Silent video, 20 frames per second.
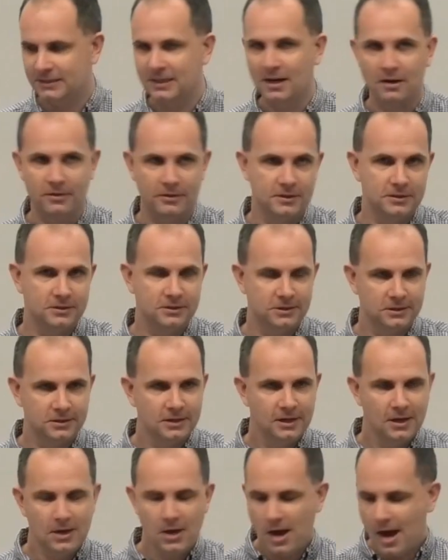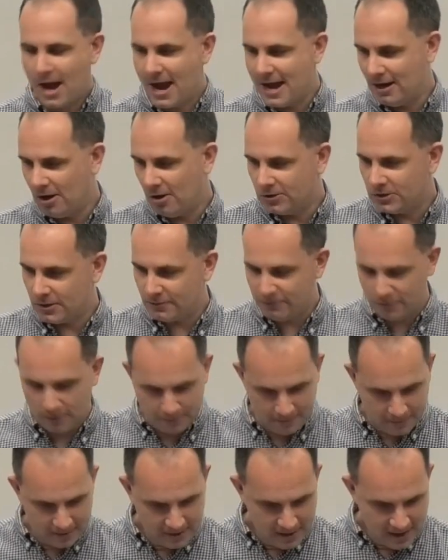to others, and lots of
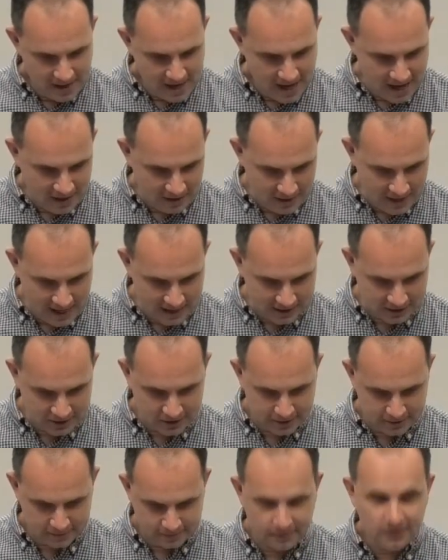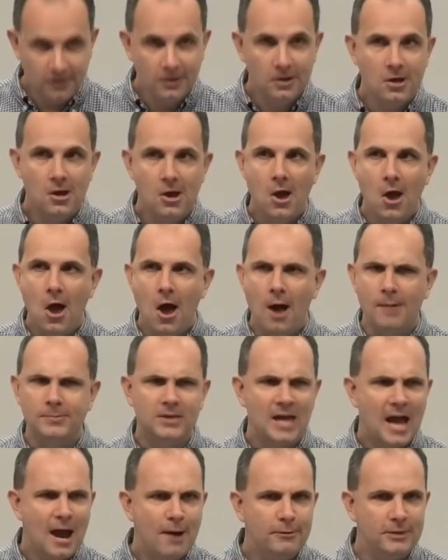them at that.
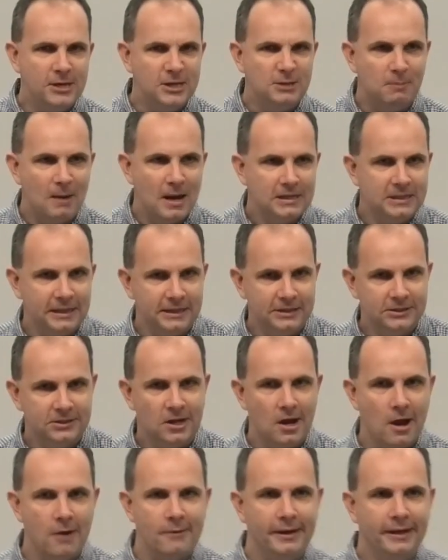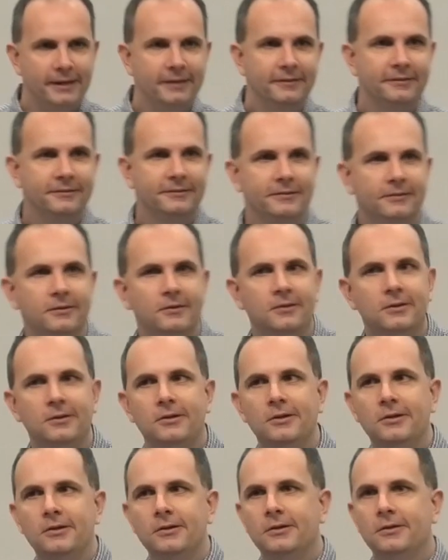So how are these blessings going
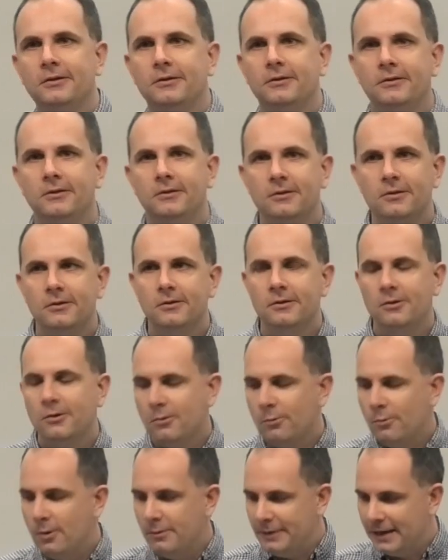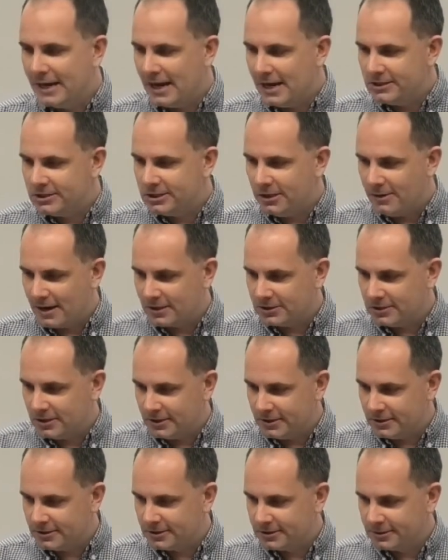when we get to
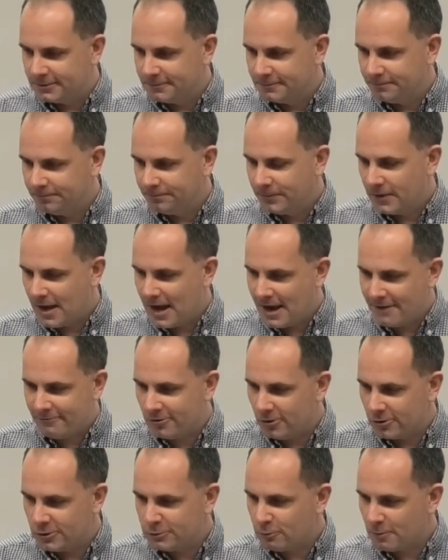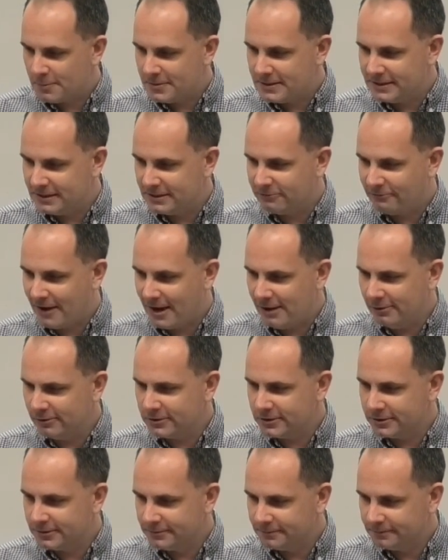Exodus? Have God's promises failed?